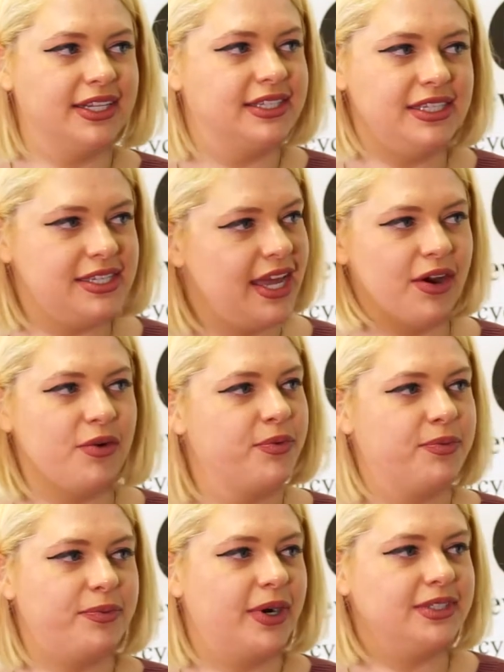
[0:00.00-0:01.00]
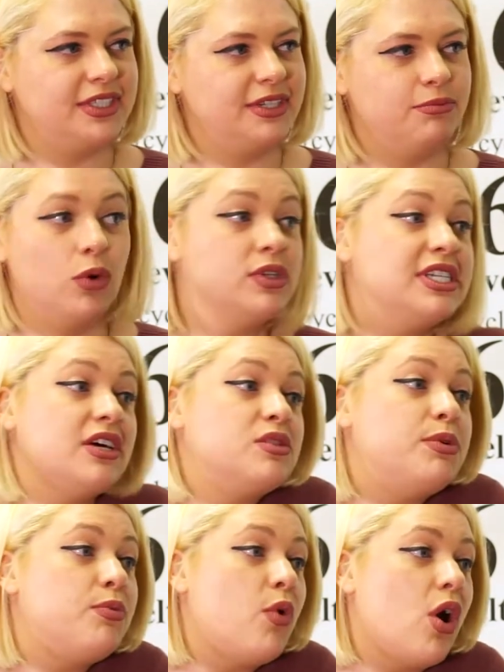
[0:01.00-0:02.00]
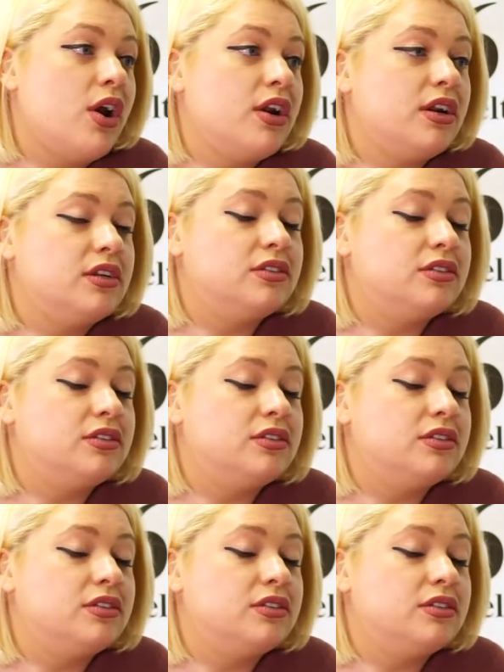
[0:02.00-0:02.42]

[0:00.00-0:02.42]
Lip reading: a detail person. Most salespeople aren't.